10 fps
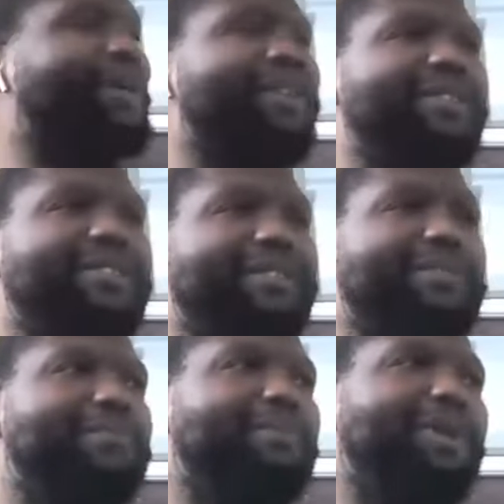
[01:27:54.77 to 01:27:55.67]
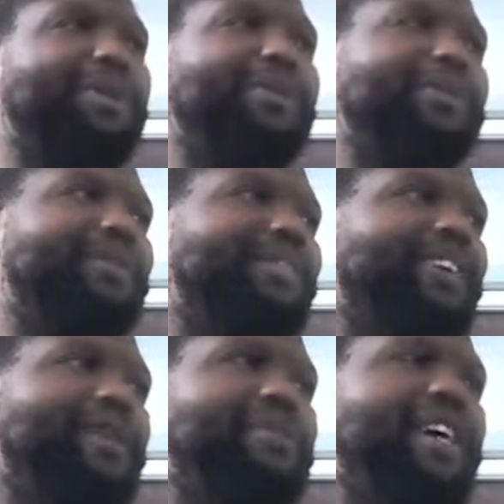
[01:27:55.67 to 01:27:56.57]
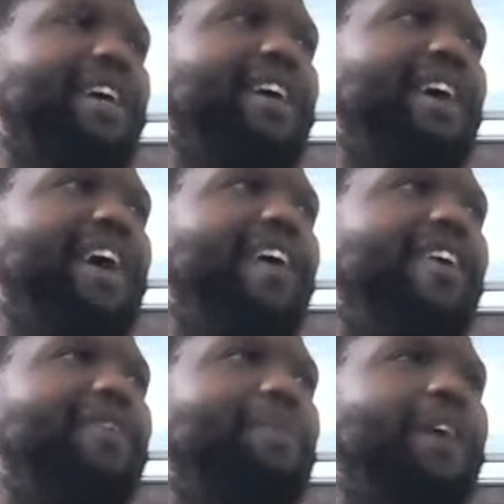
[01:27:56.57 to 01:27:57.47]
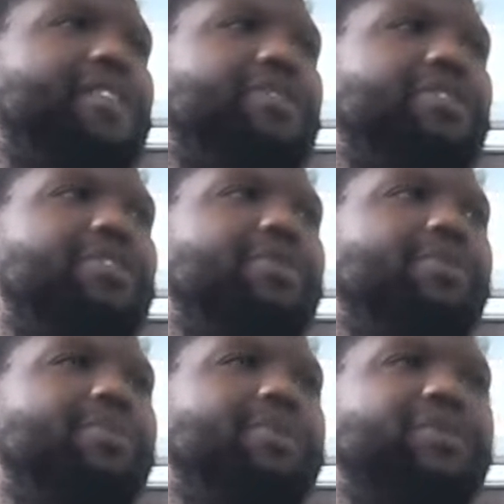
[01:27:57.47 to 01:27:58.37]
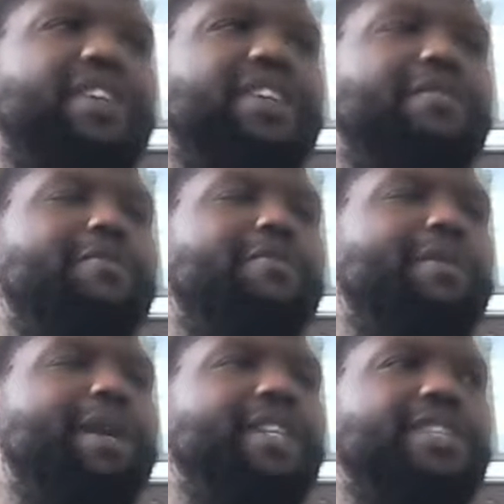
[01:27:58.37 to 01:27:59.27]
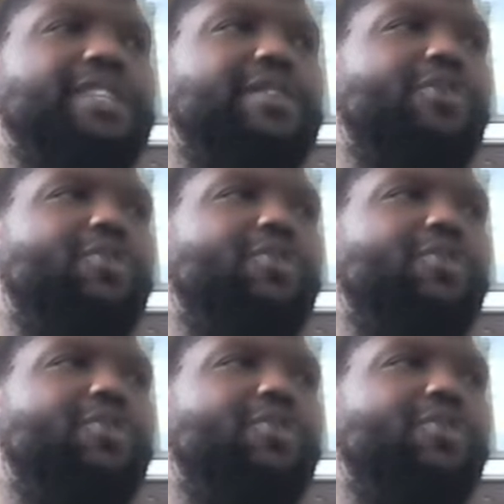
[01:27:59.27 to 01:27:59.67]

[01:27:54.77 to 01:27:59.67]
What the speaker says: Yeah, bro. I'm telling you how all the pest control preventative measures in the